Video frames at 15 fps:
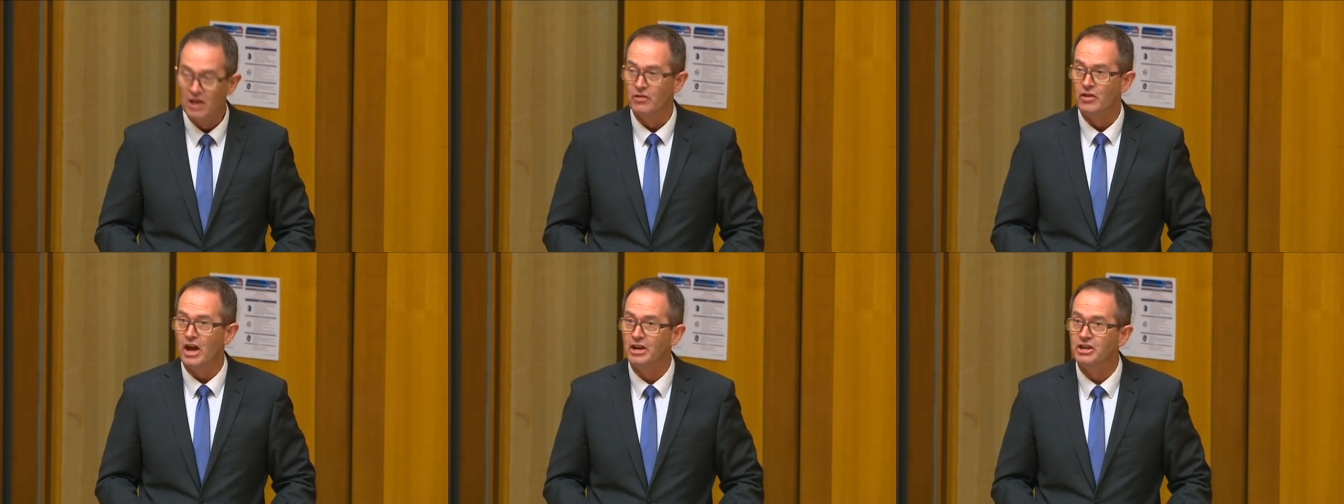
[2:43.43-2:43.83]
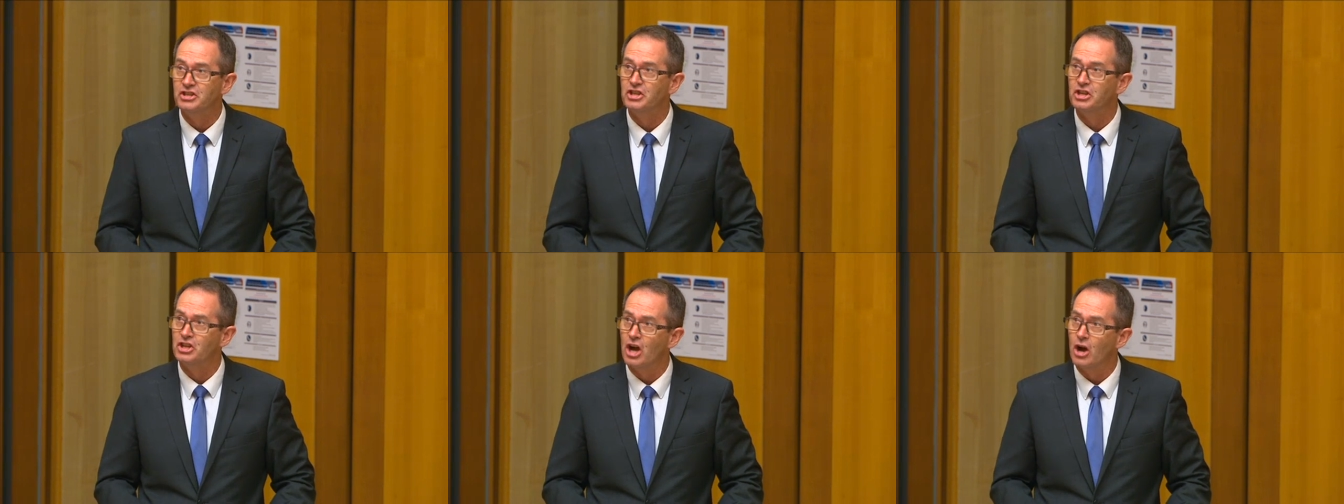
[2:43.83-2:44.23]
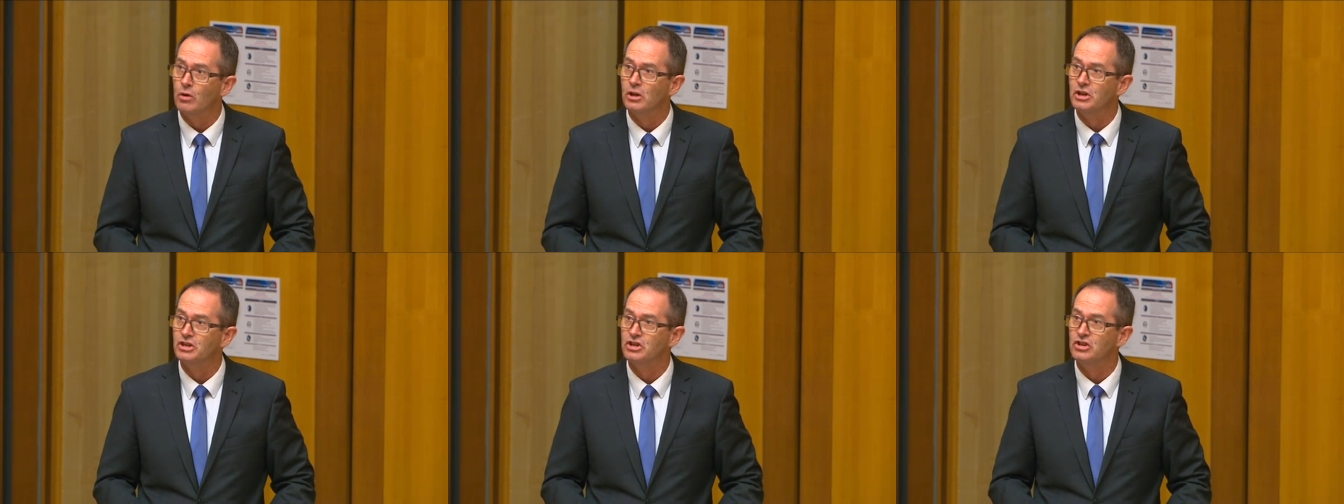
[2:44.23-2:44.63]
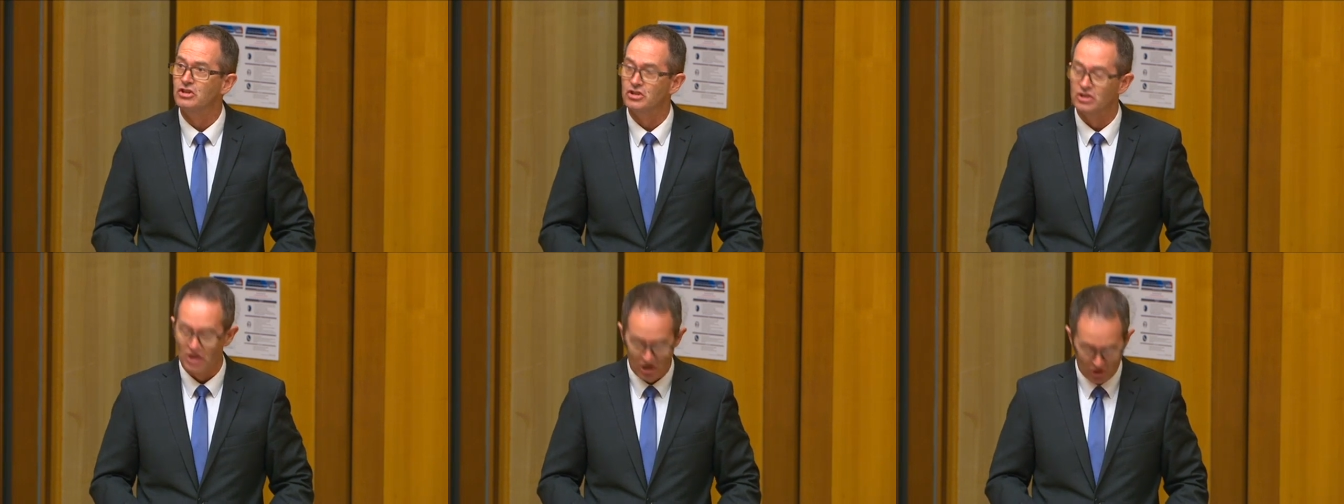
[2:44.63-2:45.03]
That is the
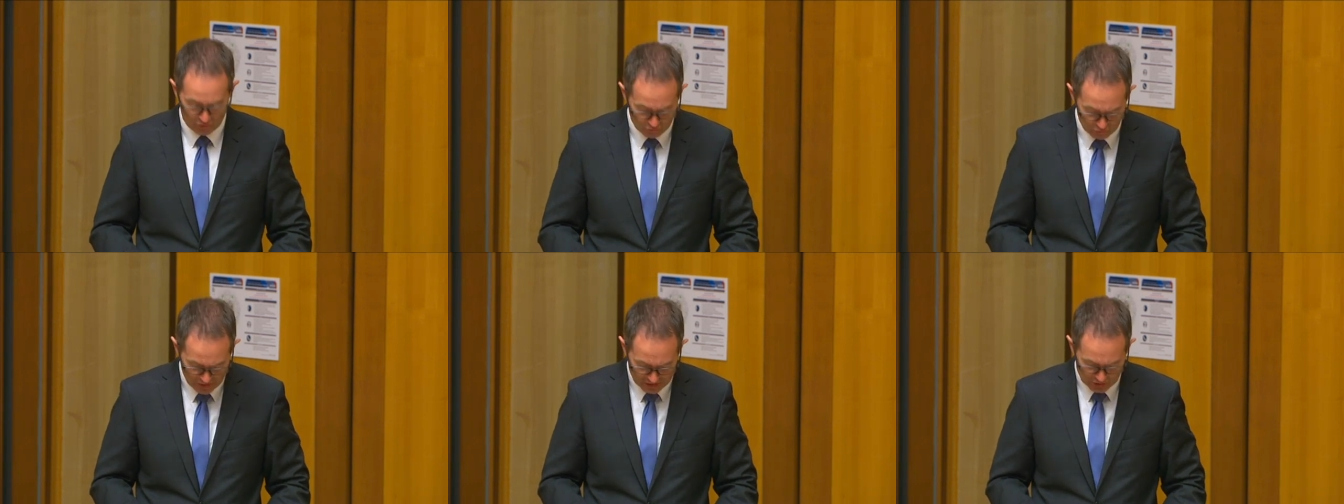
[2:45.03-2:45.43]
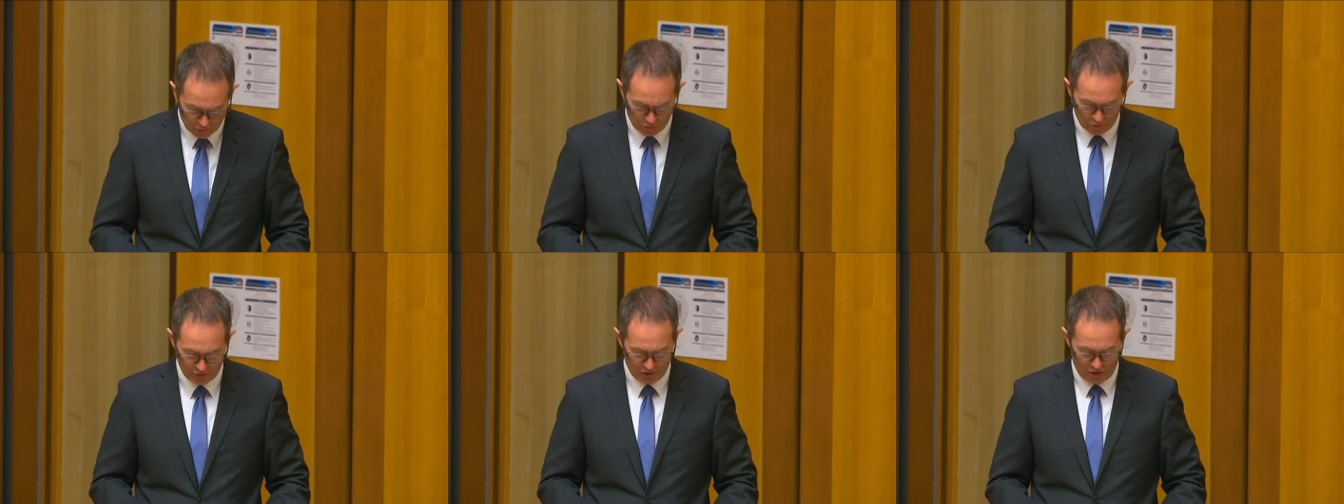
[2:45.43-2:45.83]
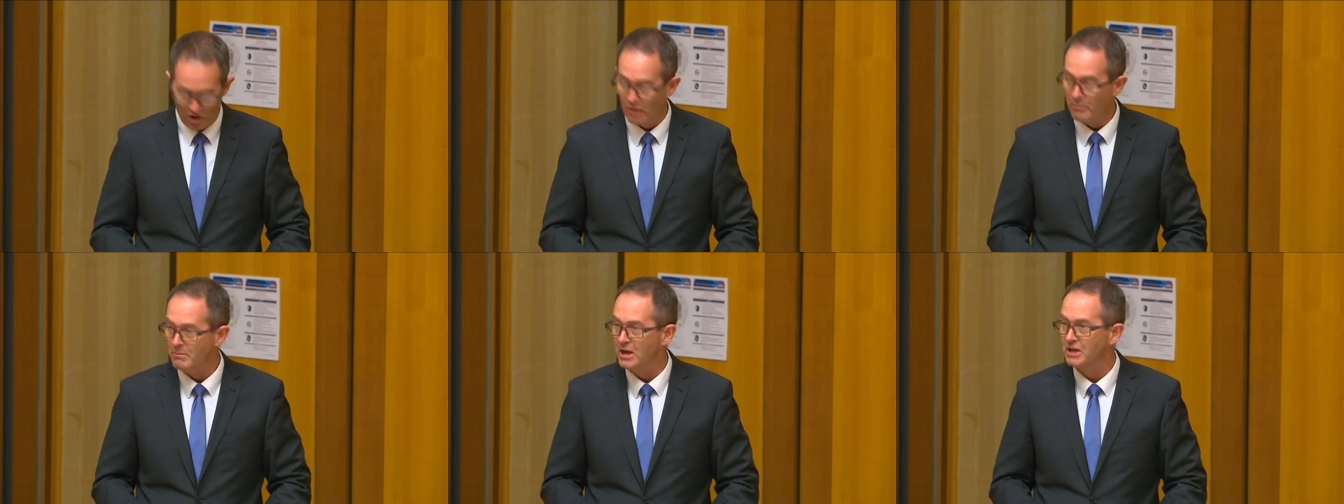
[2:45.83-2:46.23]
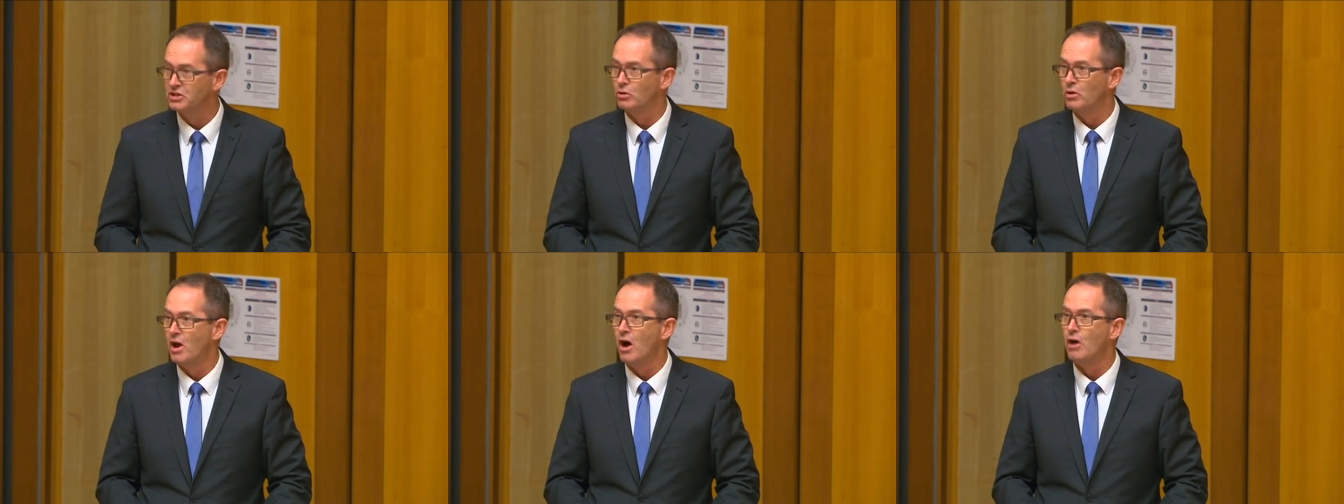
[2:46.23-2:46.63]
Coalition's record on
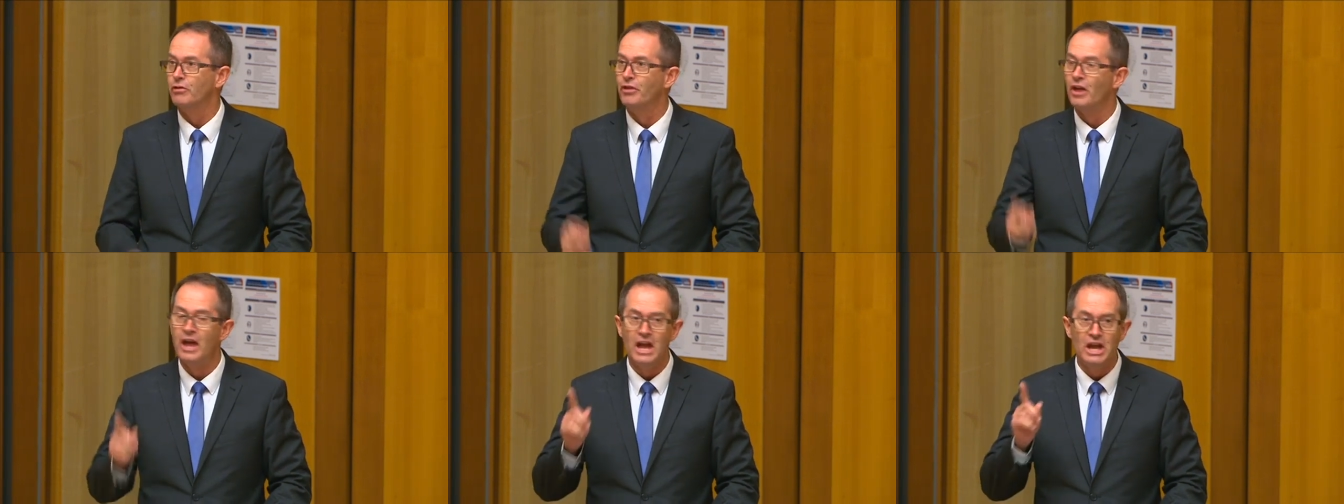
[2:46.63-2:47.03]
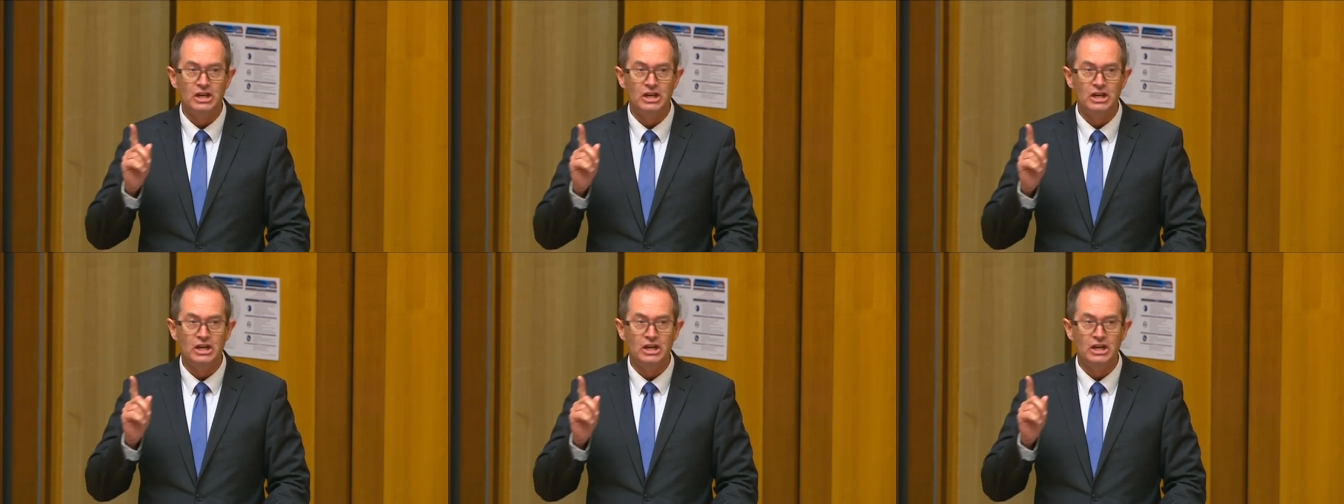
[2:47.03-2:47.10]
mental health